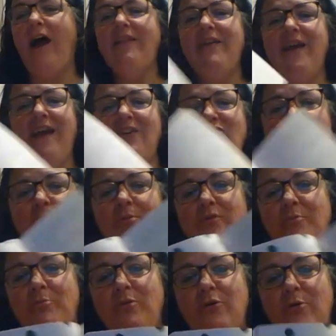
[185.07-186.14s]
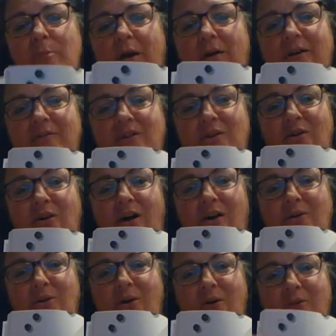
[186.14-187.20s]
I like how she puts blueberries on
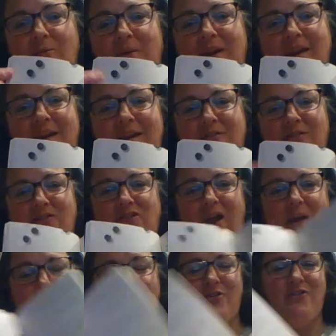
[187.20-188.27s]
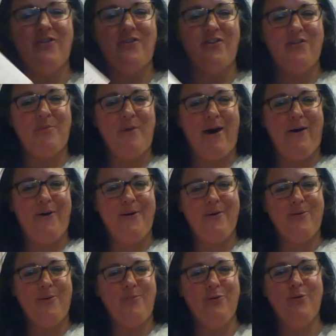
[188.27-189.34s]
all the beginning of the chapter since it's about
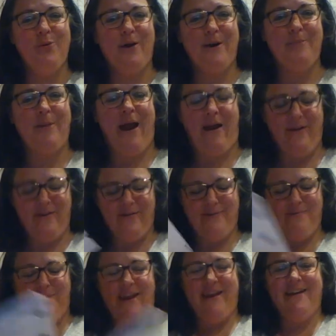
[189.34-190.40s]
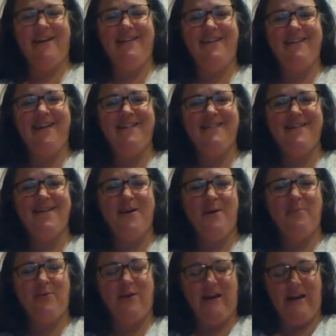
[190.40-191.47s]
the blueberry barons in Maine. I think that's a
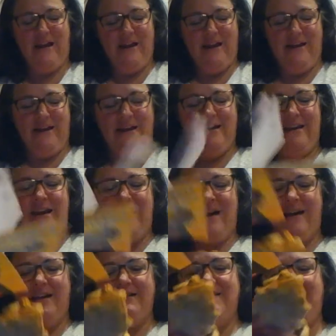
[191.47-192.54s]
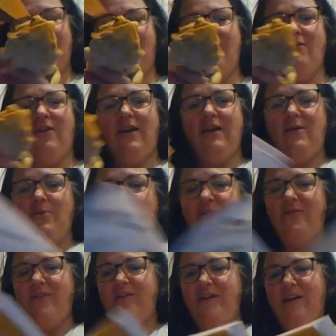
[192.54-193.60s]
pretty neat idea. All right, you want
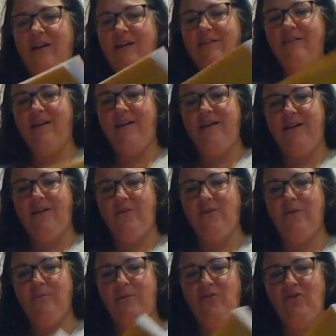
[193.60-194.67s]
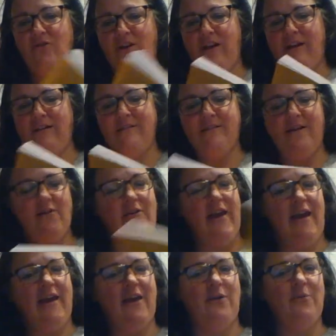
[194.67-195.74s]
to see the kids. I know, you miss your kids.
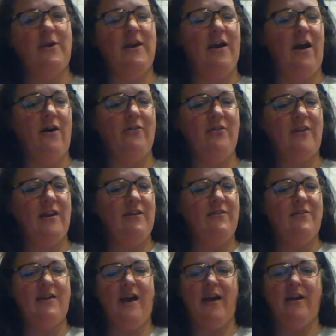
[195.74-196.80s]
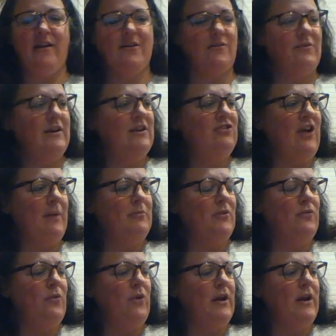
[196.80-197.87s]
Okay, here we go. Skittles and I are going to read chapter
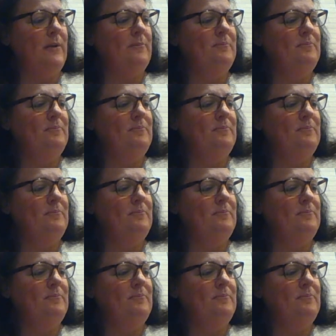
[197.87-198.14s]
4 to you.